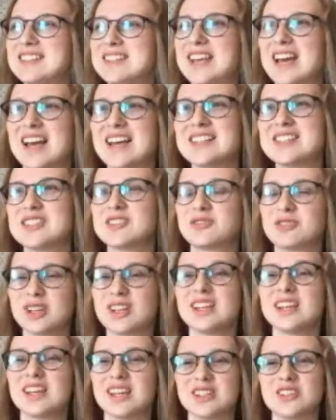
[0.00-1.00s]
yeah, it's a
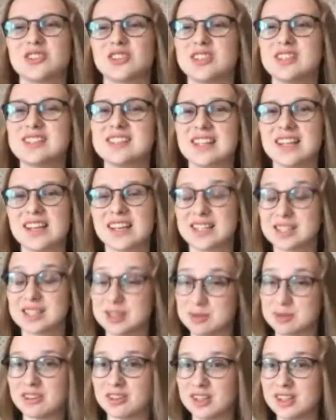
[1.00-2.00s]
really interesting
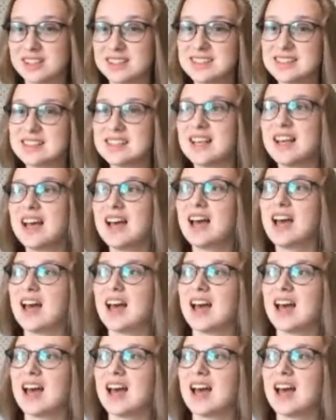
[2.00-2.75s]
experience